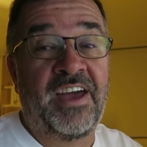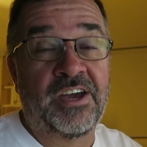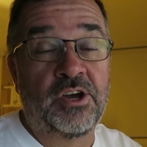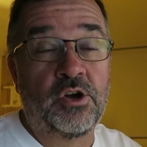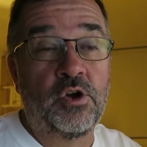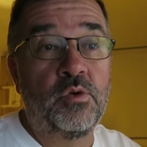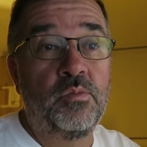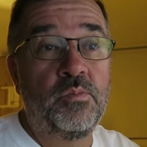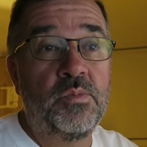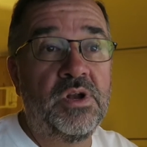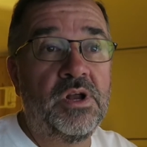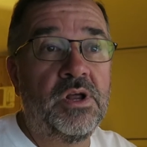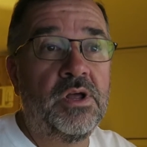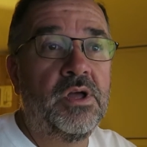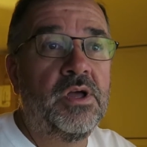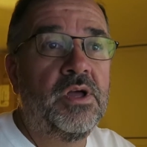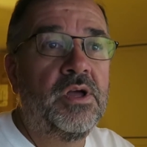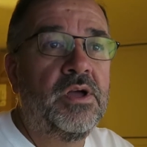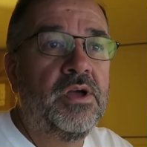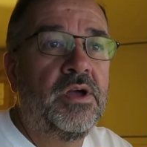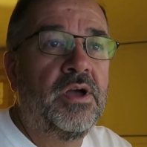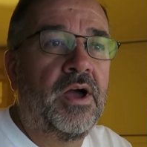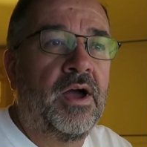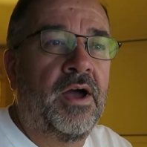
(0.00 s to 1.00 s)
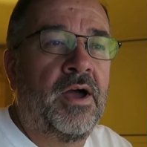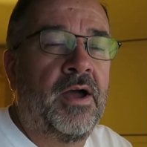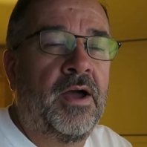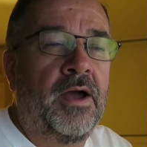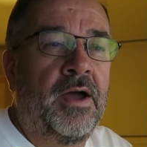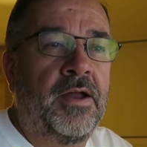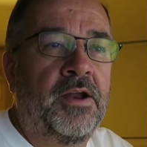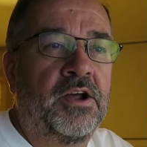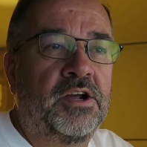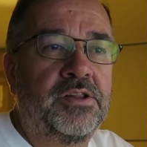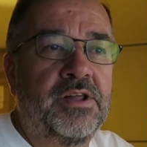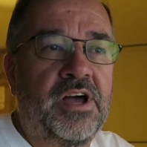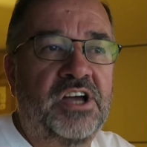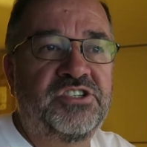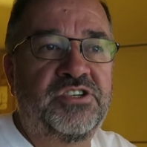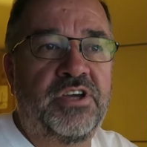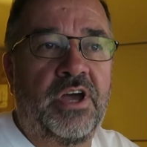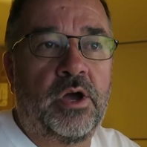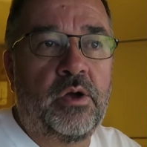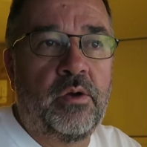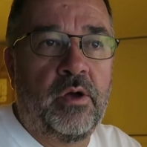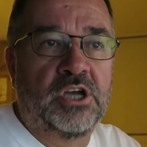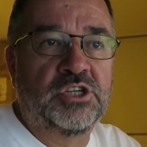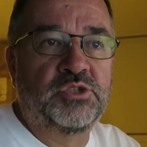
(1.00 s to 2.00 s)
Echo. And the Class
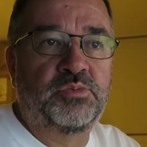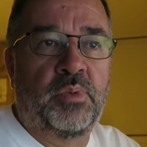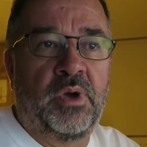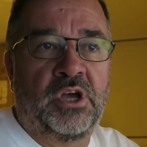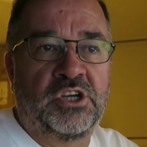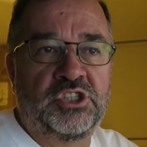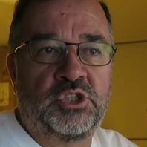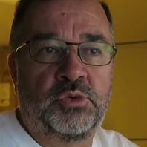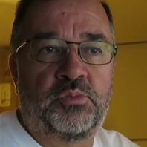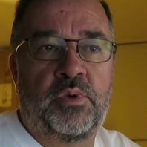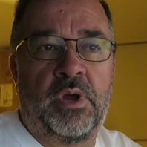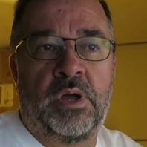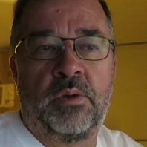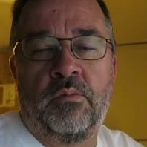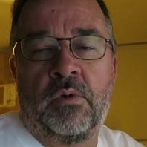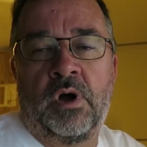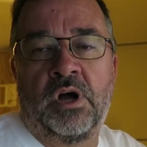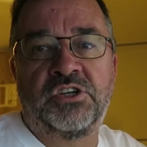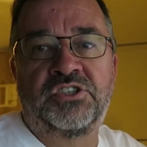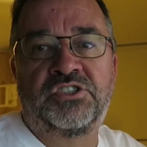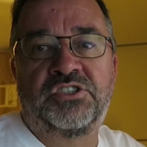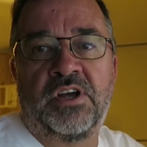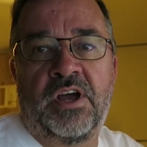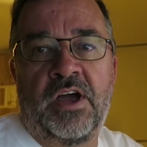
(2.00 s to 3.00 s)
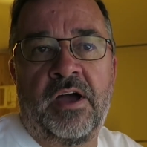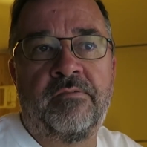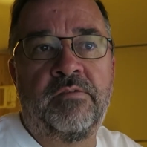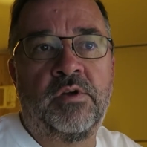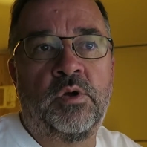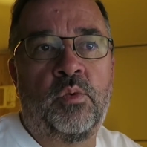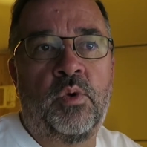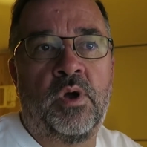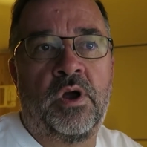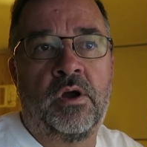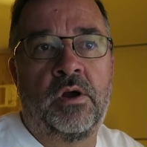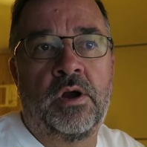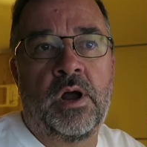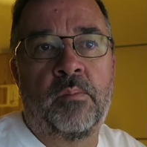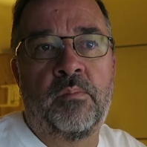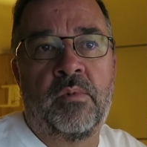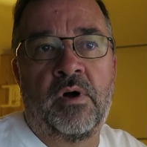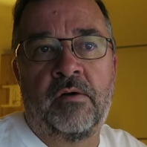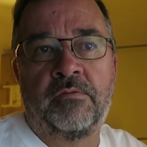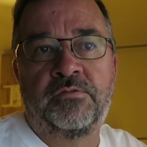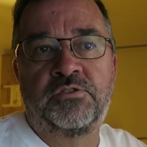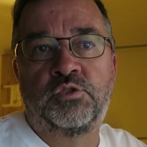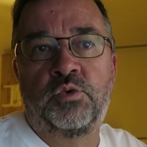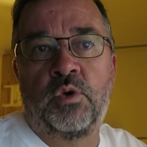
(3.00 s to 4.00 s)
Echo airspace is pretty much everywhere
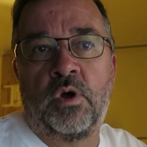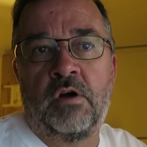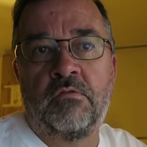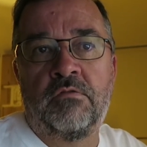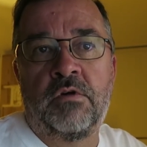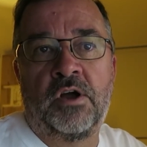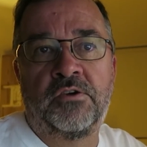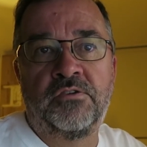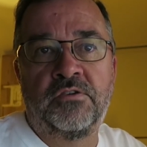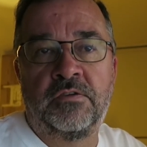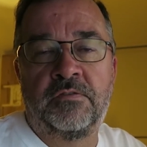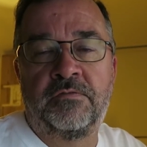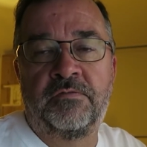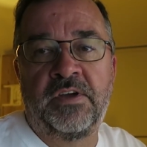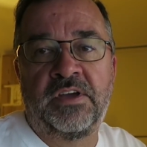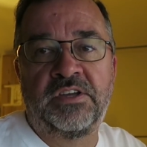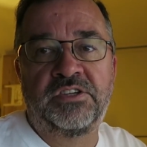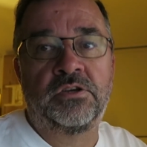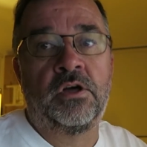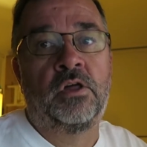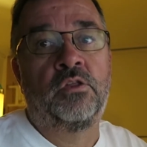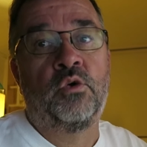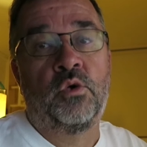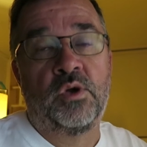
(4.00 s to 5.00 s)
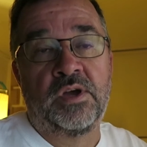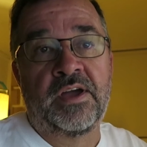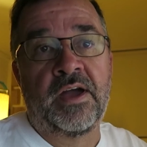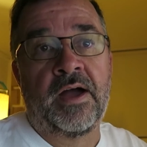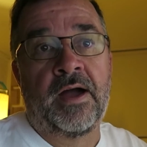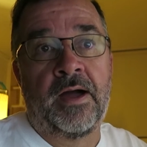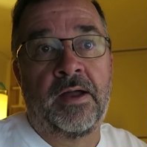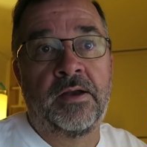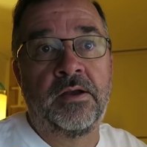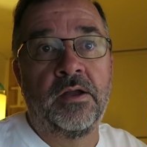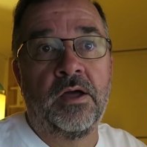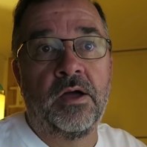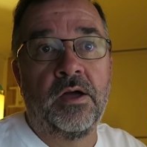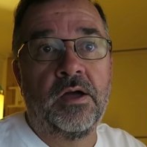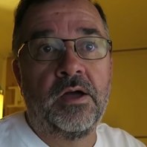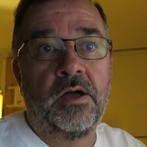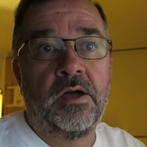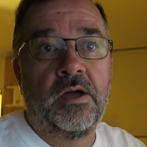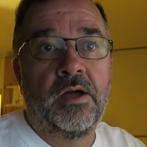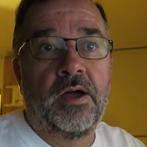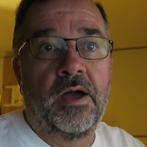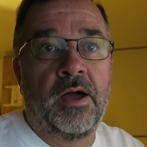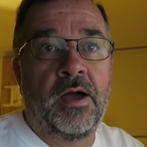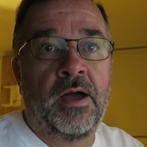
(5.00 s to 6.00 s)
above 1200 feet, although it can
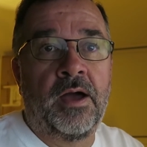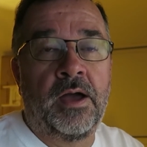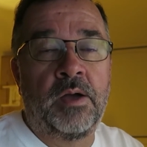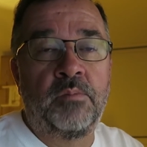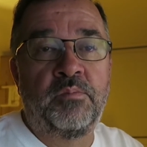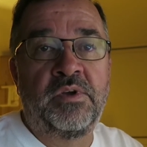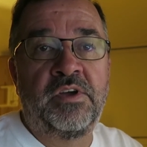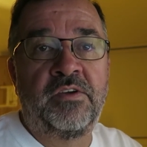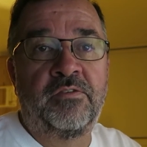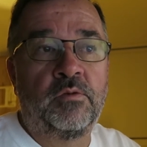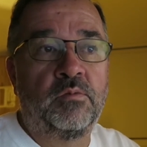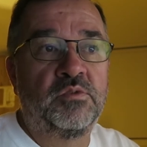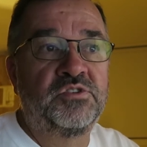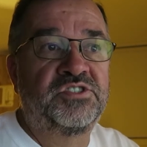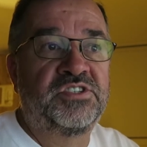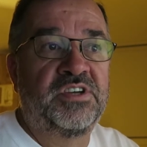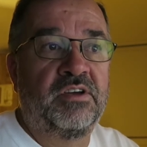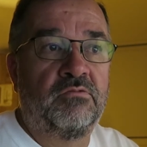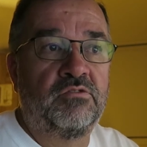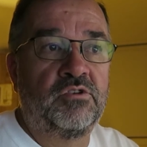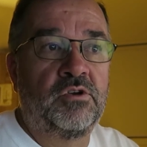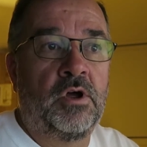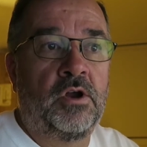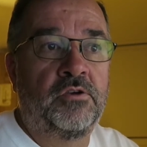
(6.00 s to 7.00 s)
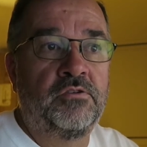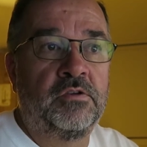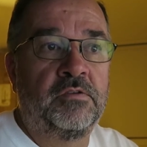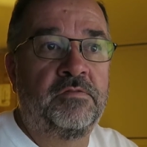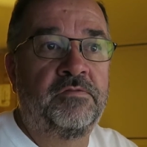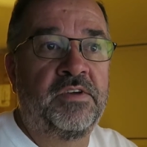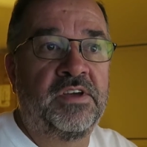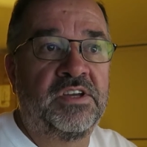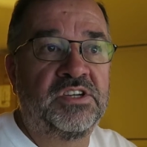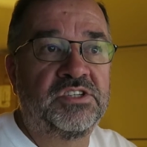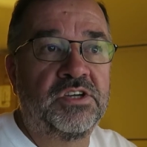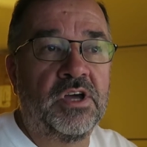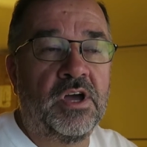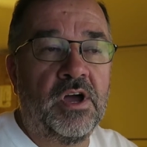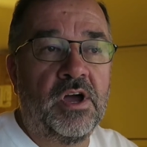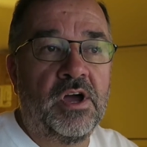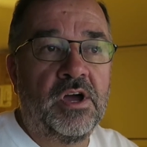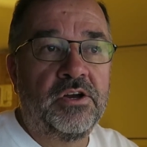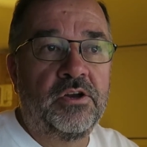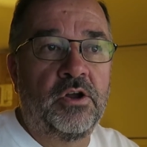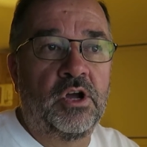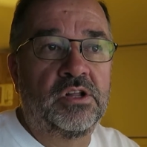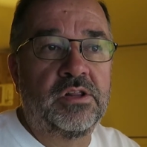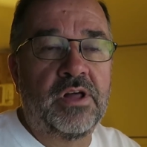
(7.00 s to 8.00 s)
be from 700 feet.
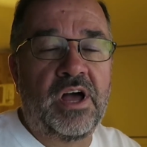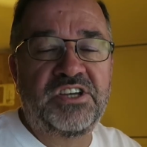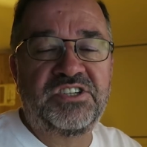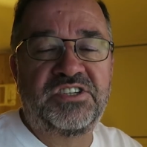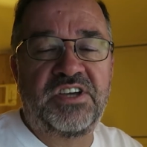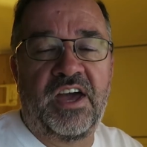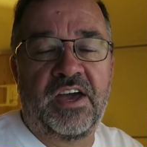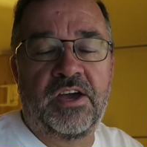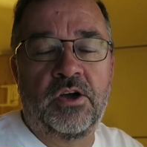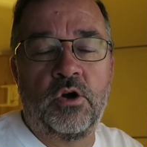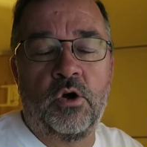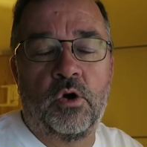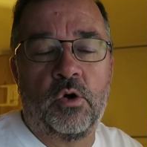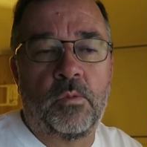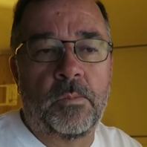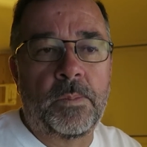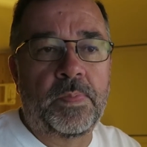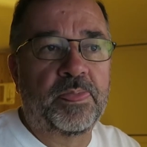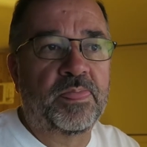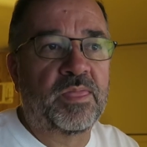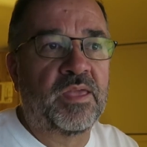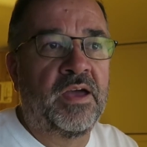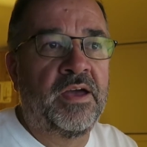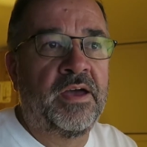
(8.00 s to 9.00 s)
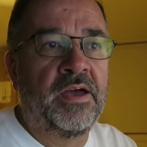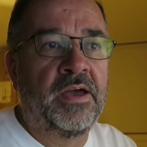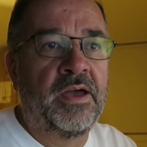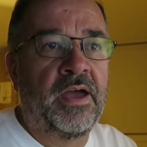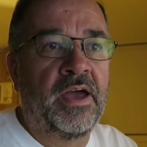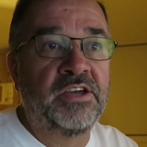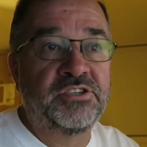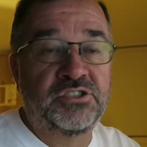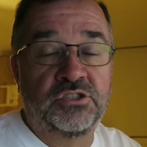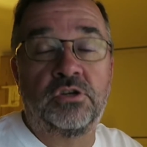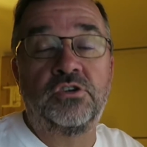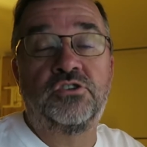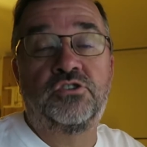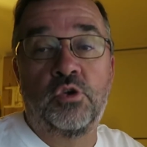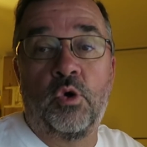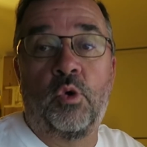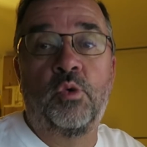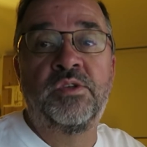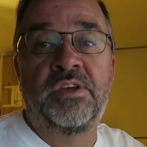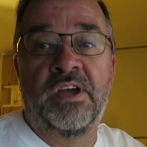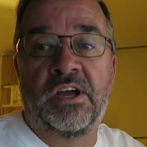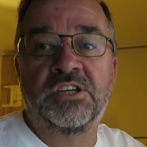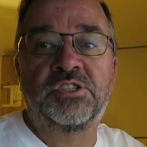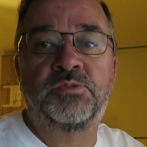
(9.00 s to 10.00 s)
Now, Class Echo is
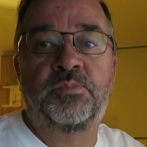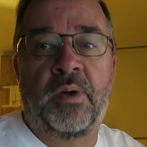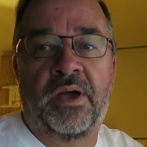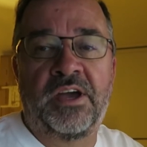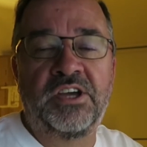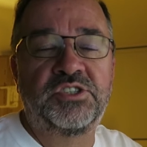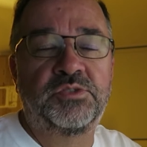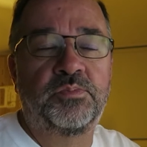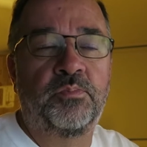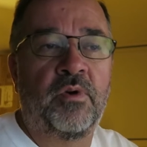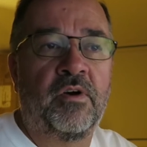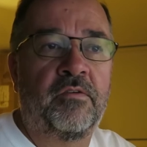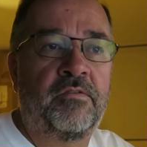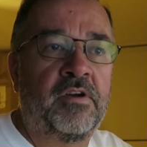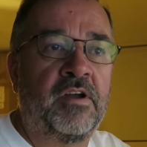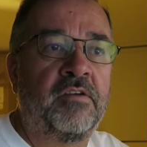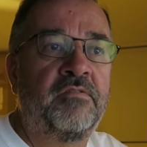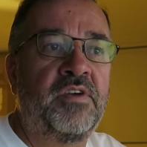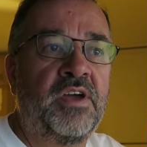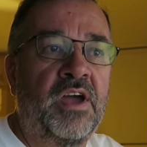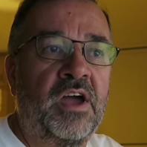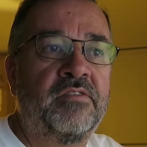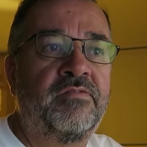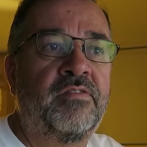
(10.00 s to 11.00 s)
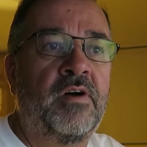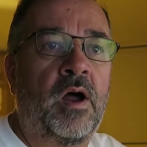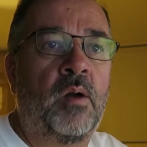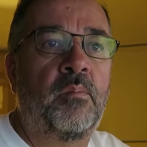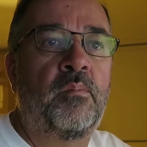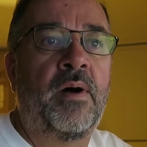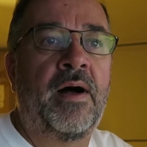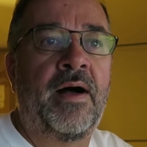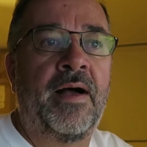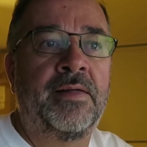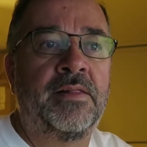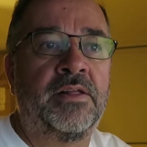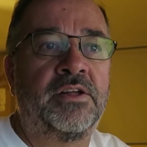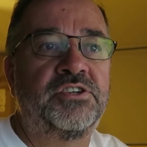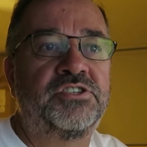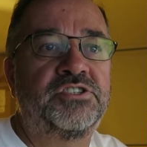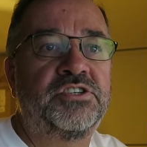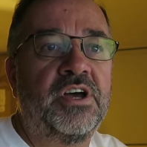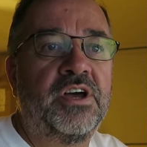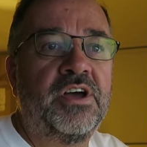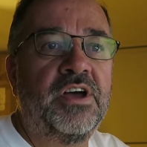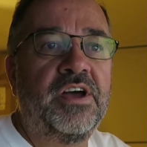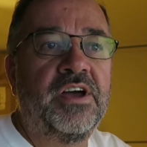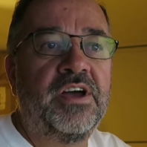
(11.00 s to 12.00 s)
controlled airspace, but for a VFR
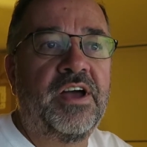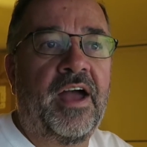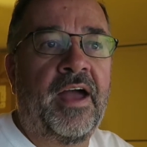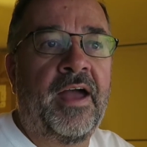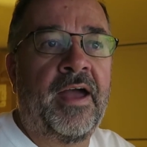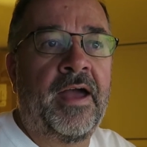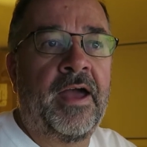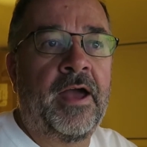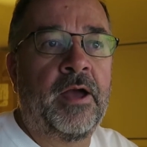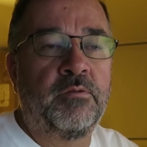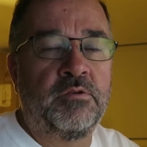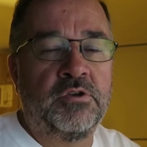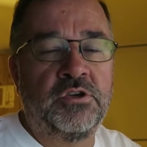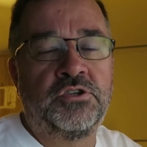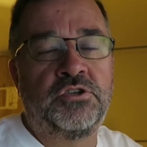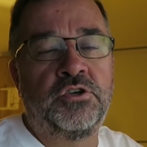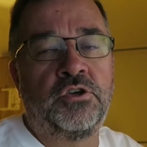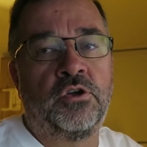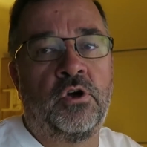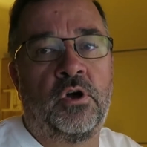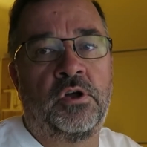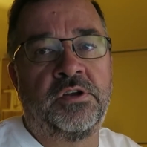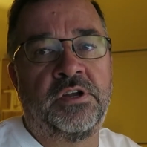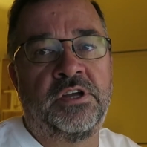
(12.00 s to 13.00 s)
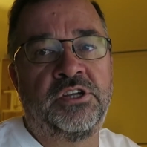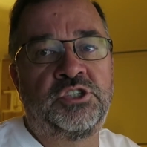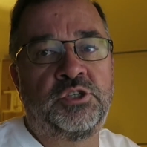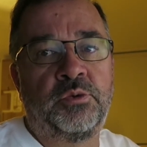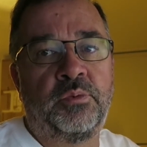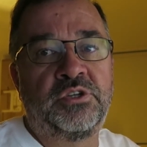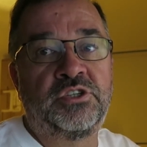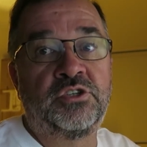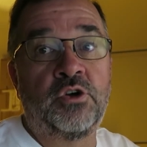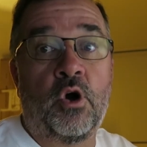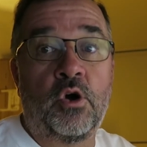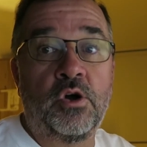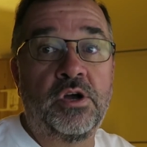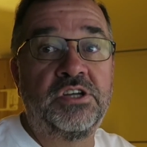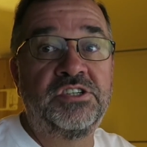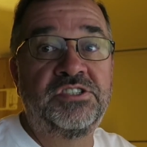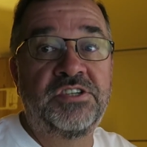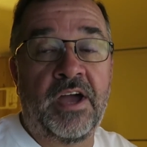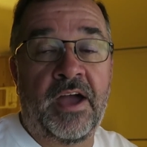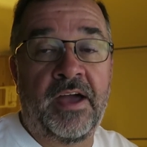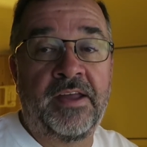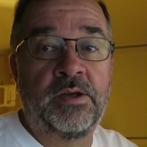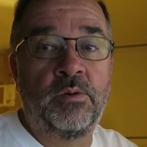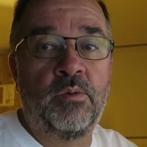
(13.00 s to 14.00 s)
pilot, you do not need to be talking
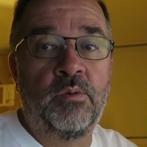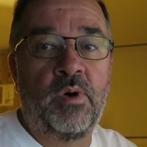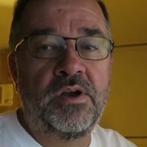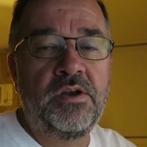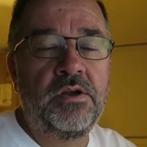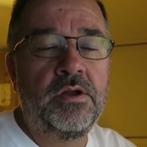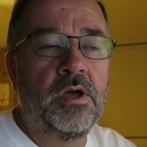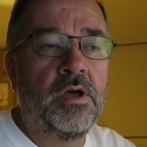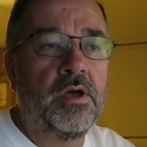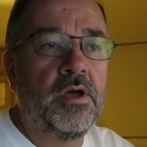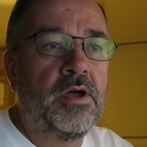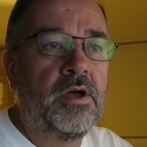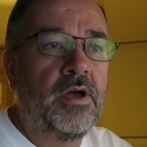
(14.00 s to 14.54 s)
to anyone.